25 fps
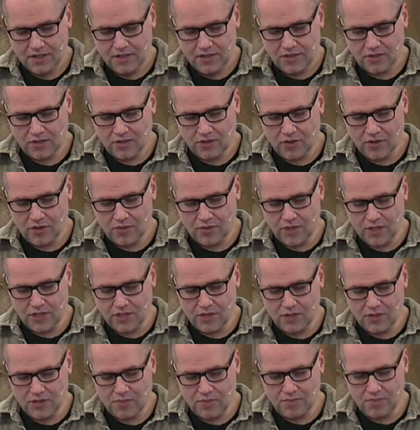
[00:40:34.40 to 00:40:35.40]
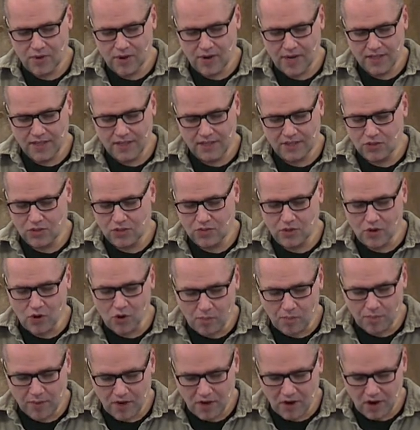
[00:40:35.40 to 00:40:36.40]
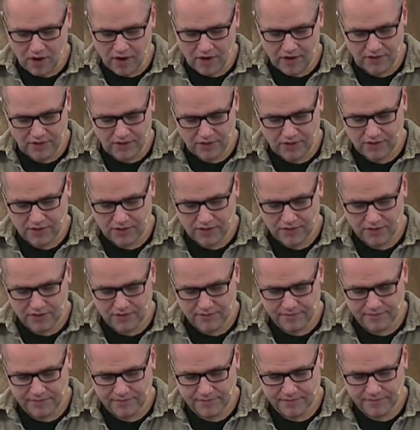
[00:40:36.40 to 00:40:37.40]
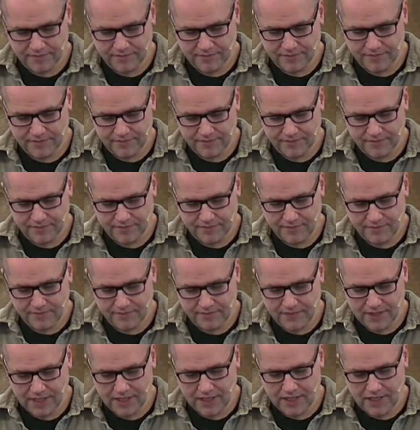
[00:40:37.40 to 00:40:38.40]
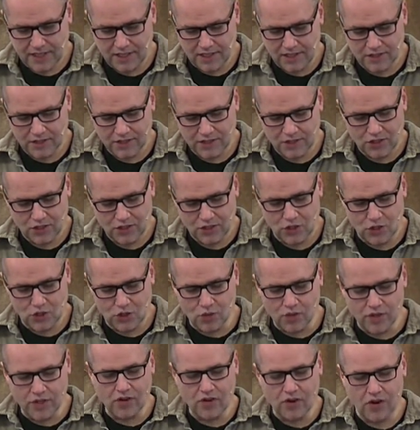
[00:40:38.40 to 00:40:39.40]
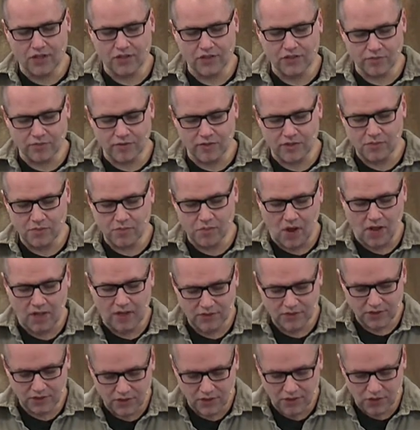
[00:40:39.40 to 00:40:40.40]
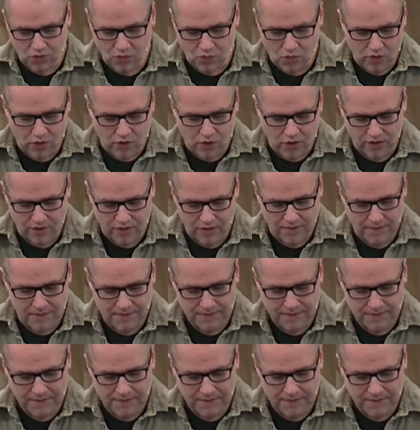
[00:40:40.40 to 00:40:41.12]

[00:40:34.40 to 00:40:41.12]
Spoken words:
So Lord, we do pray that you would open hearts and that you would cause a response to your word,